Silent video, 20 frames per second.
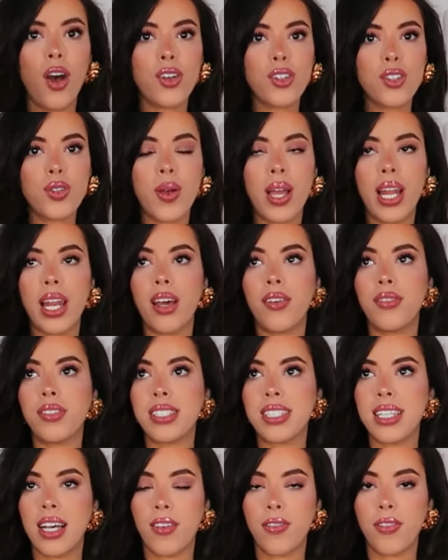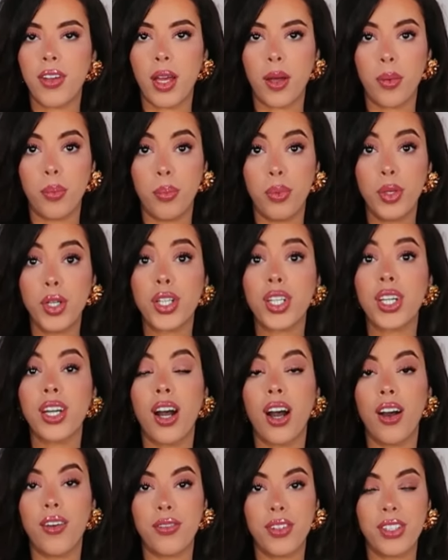Also, I love self-help book,
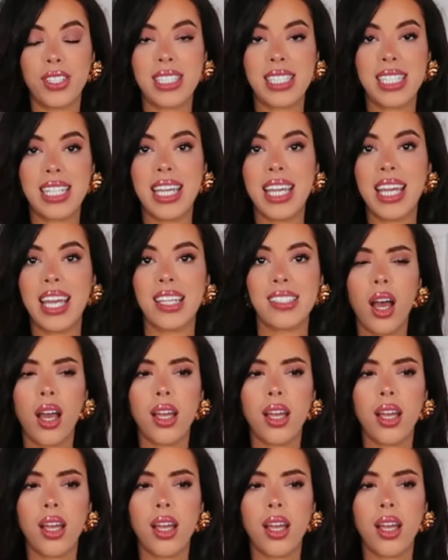obviously.